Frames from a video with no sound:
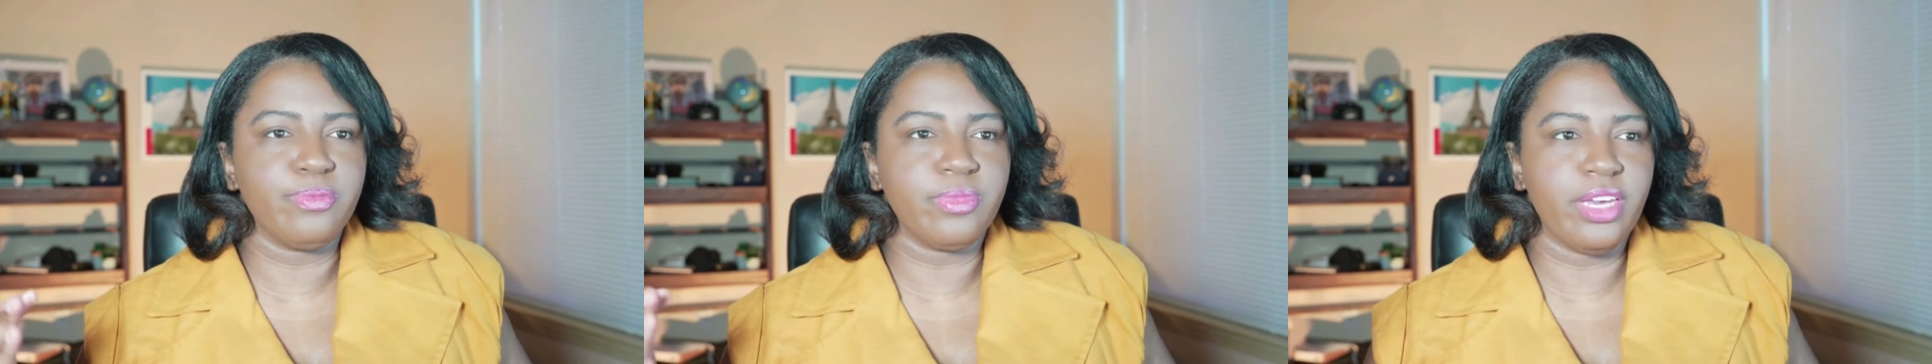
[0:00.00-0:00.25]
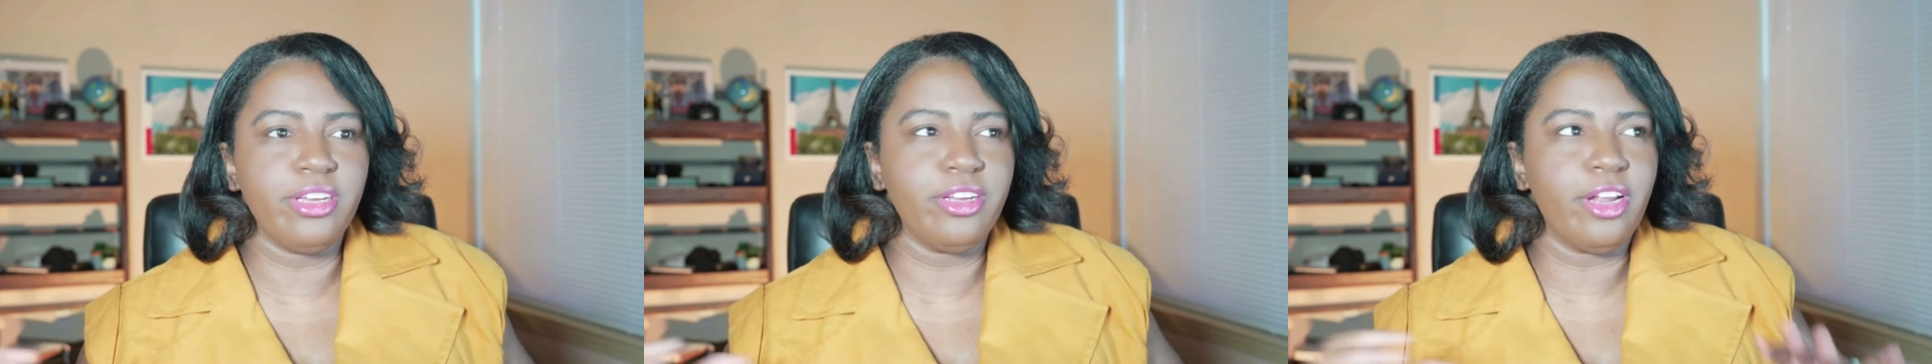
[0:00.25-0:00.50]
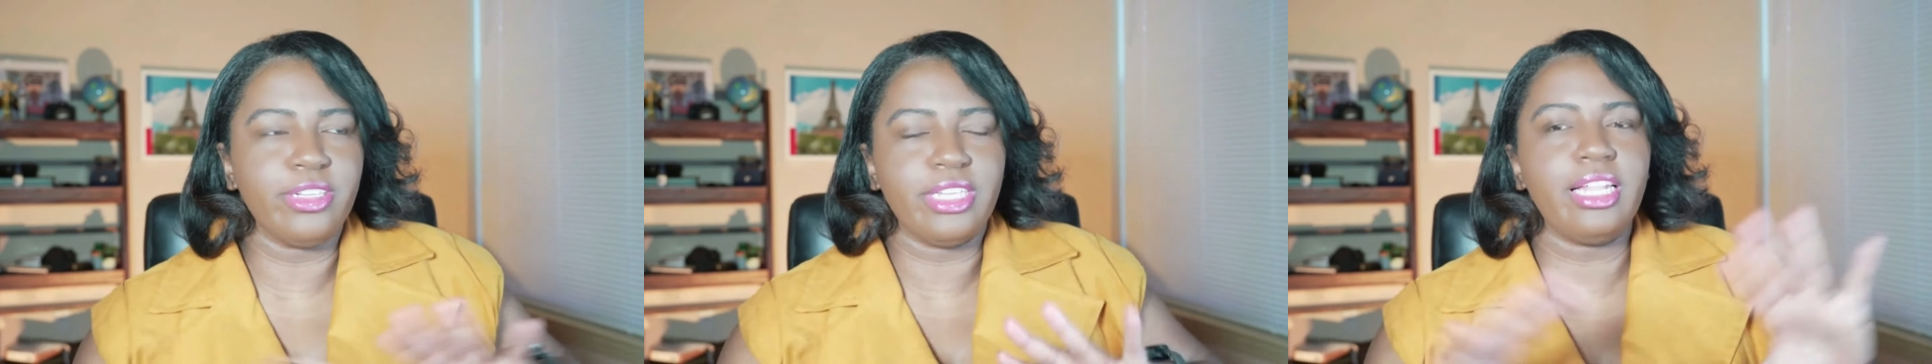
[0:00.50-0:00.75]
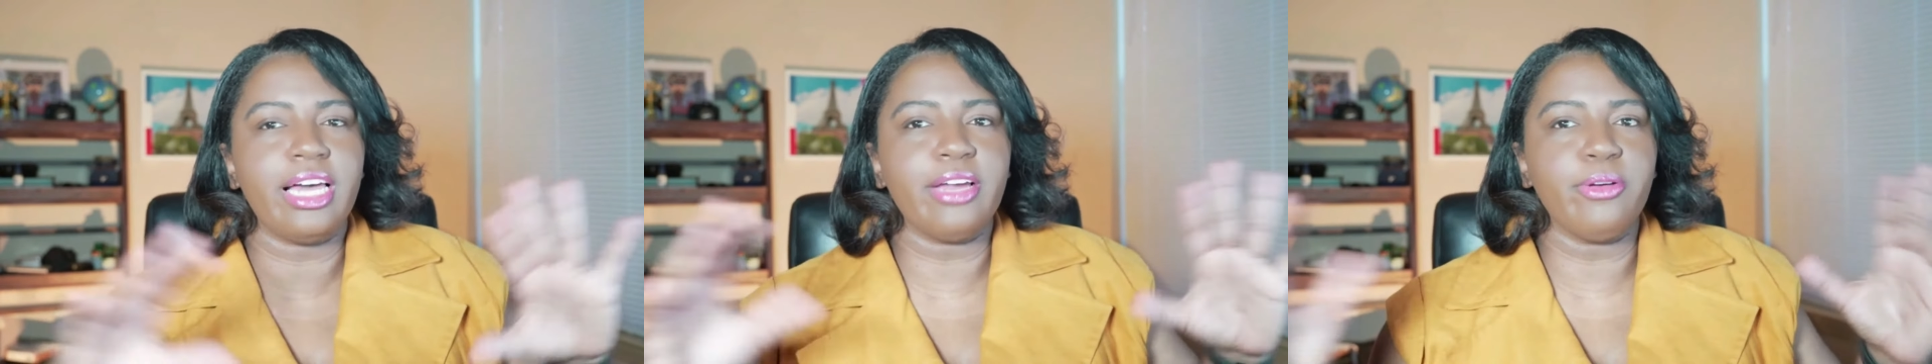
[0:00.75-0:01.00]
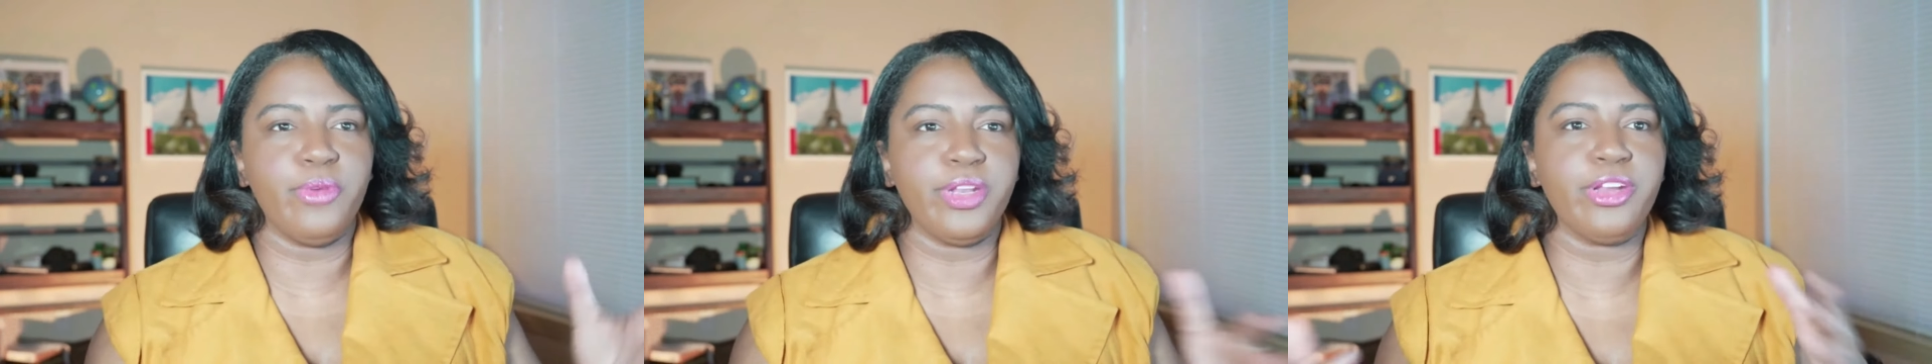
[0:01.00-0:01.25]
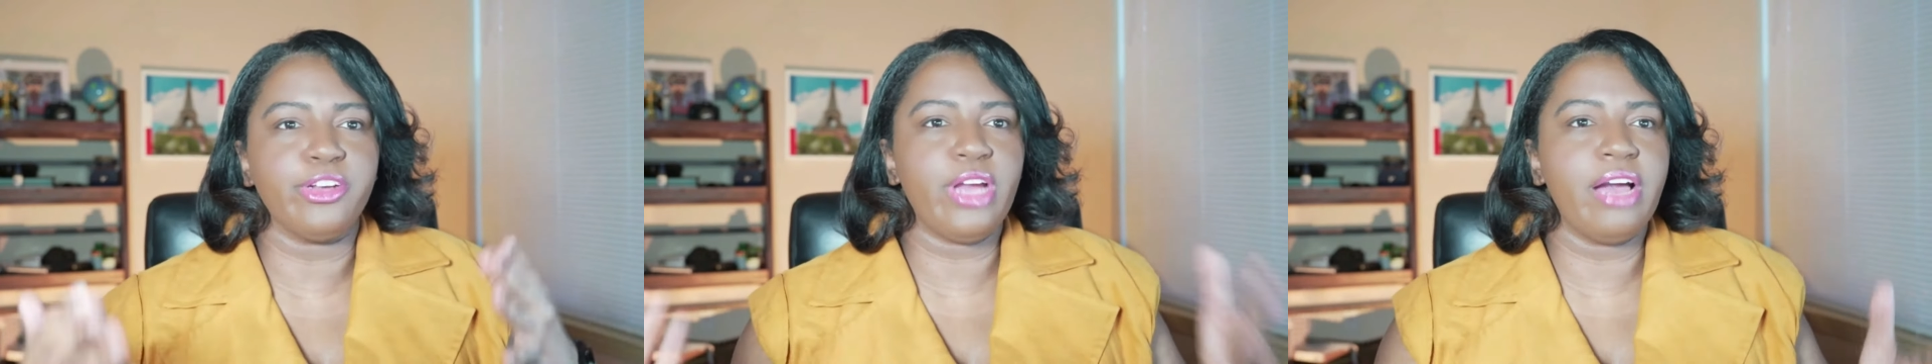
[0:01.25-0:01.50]
and it's not like when you're
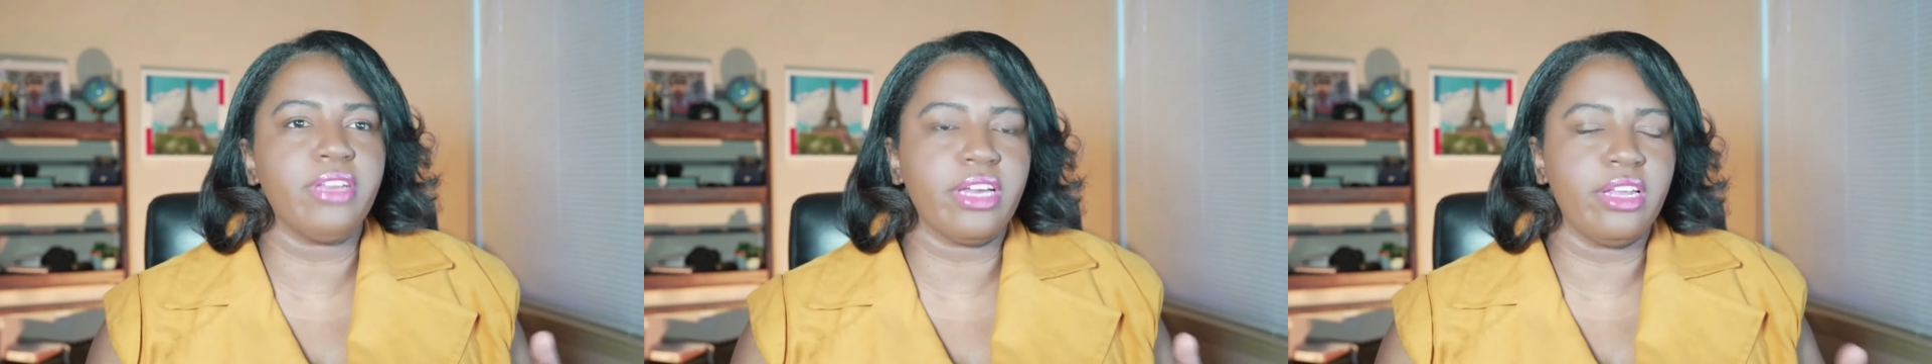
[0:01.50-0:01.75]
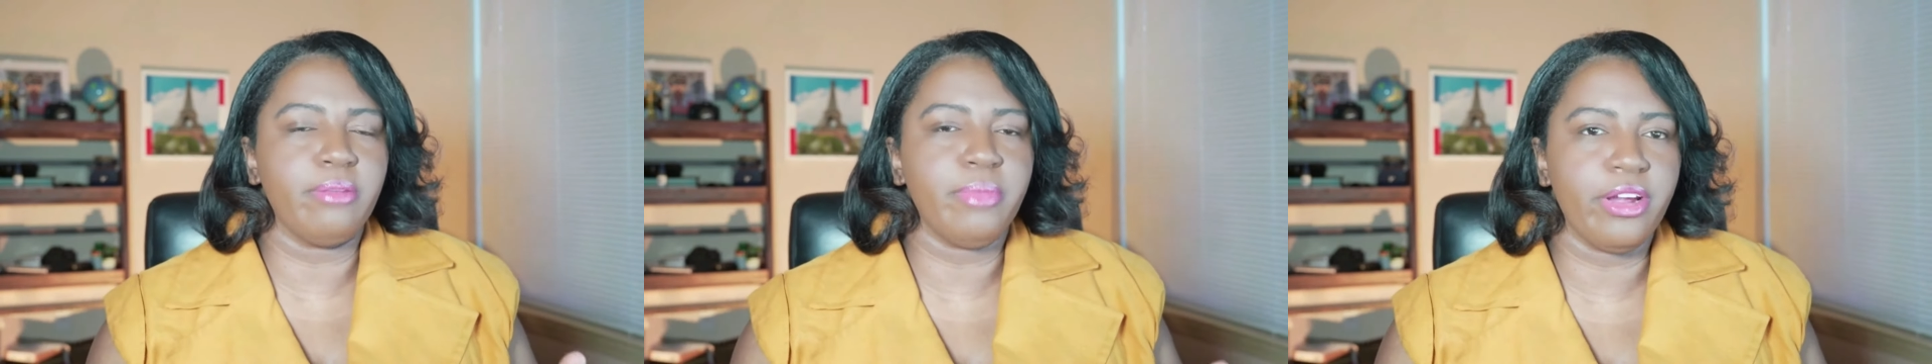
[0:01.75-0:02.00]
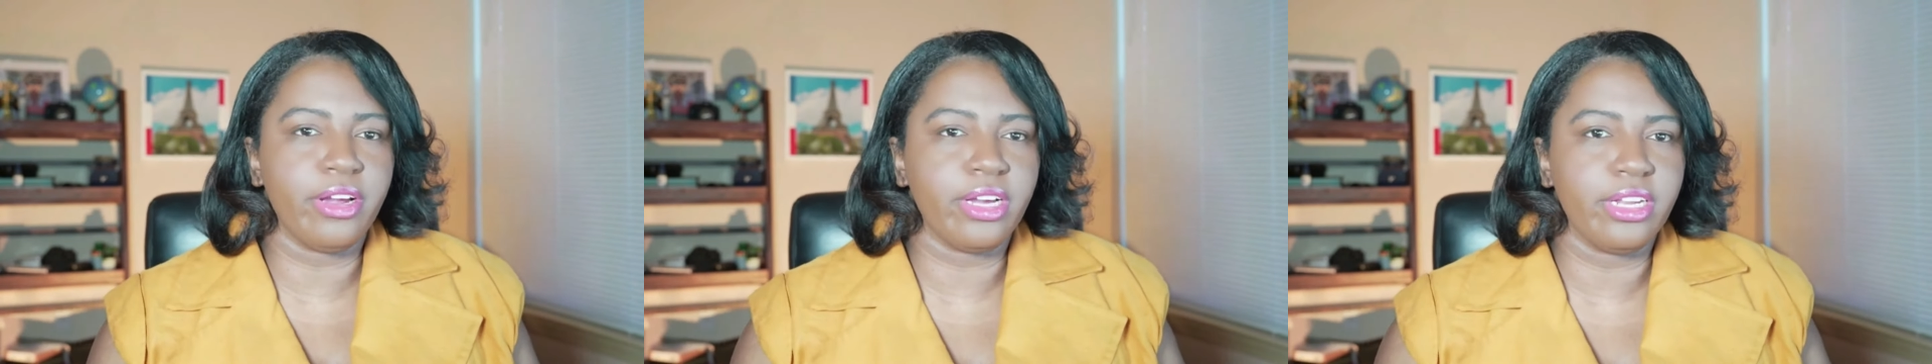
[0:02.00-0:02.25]
traveling in America,